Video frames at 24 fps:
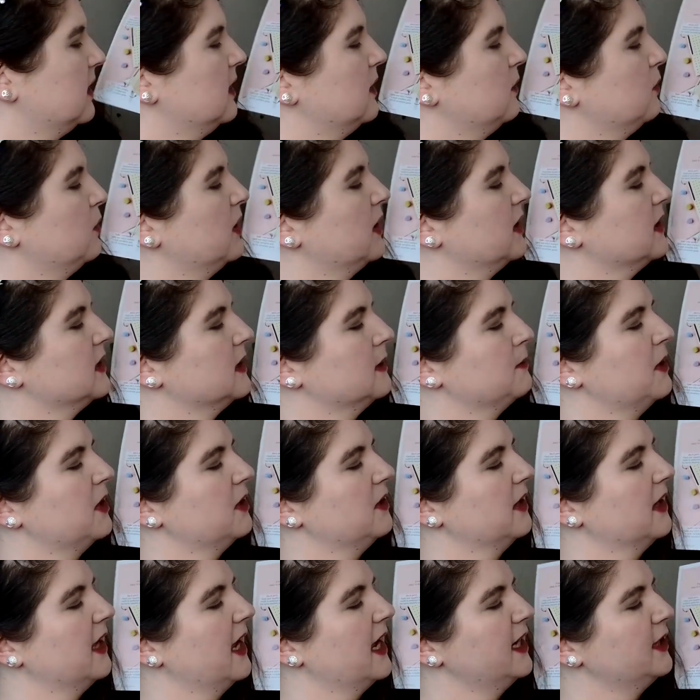works as both
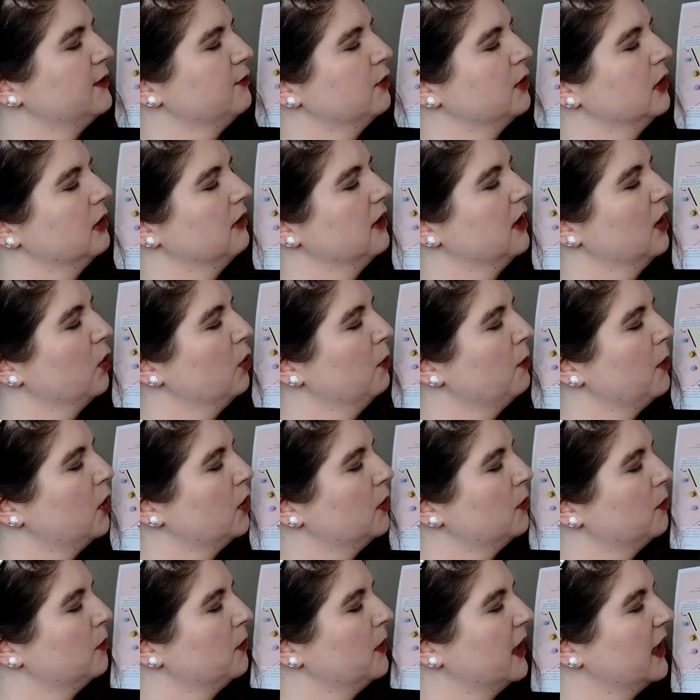a gauge ruler along the
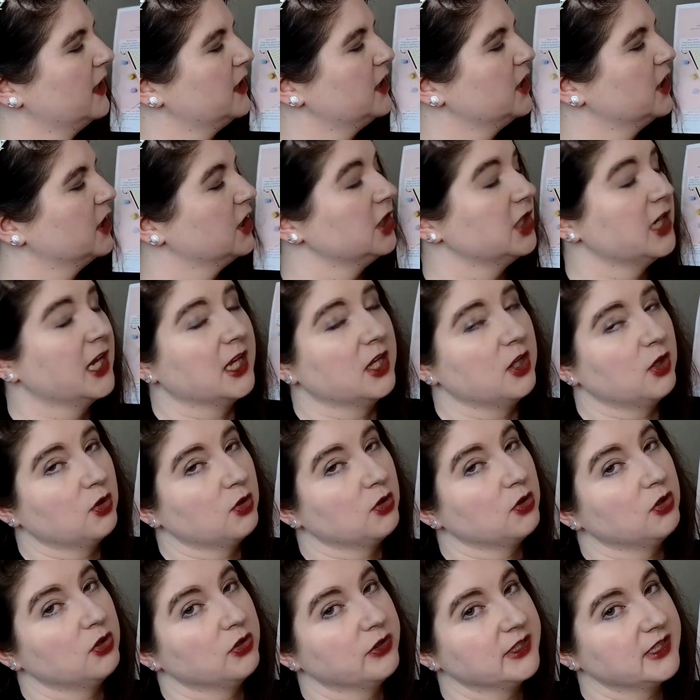bottom, and you can check
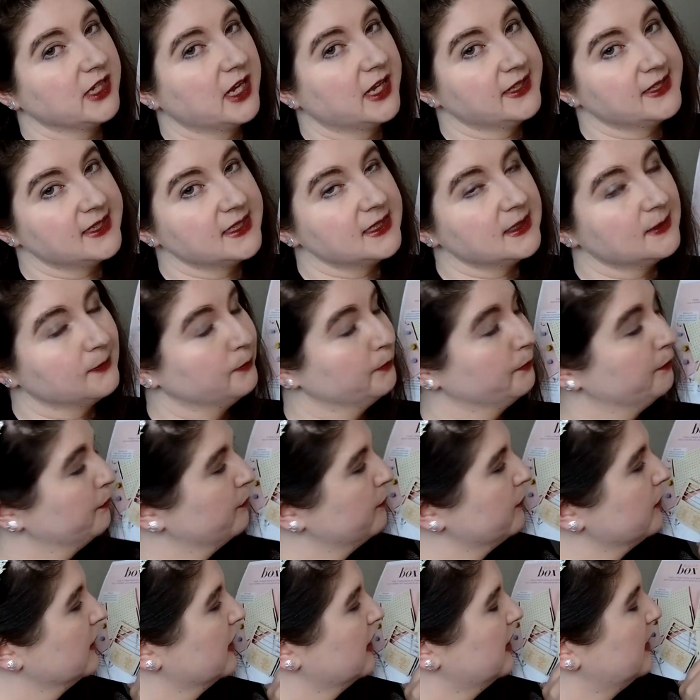your hook sizes
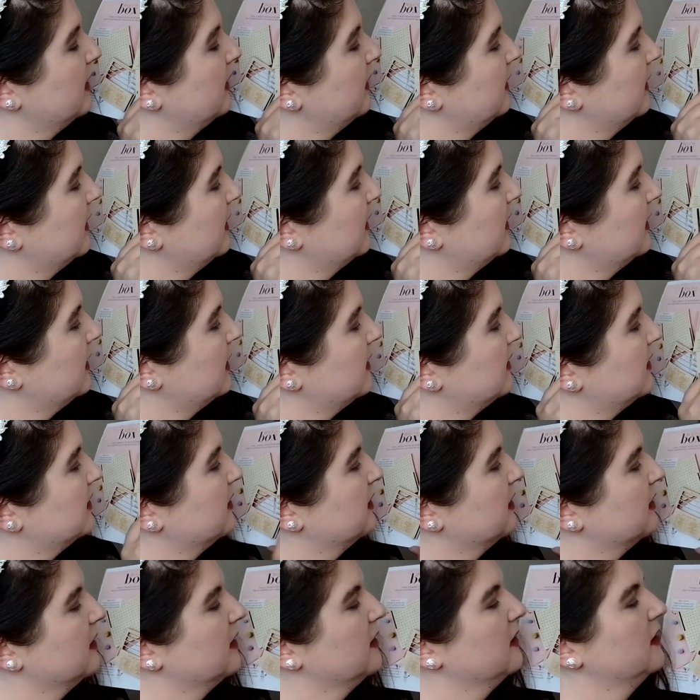in there.
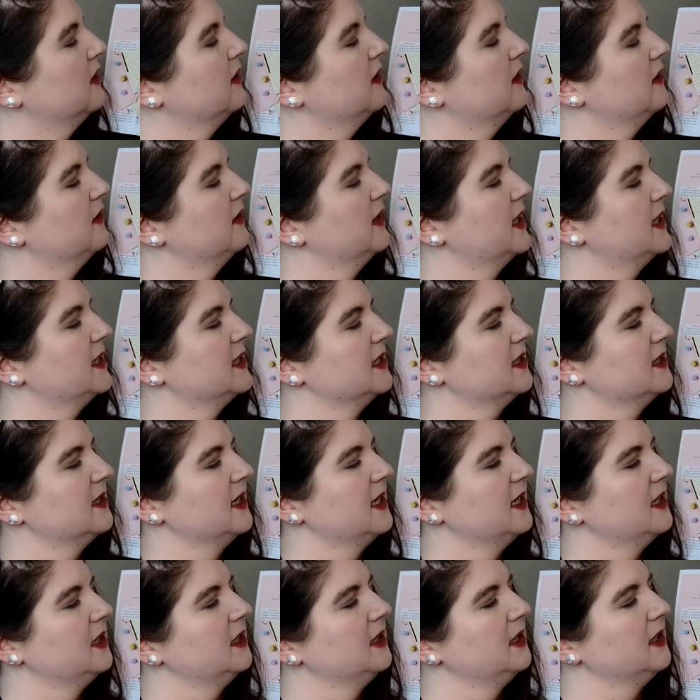That's
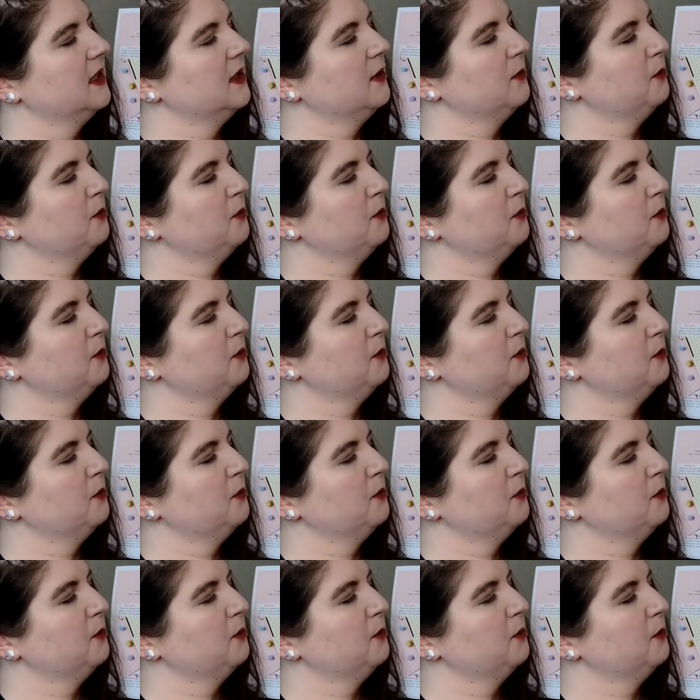the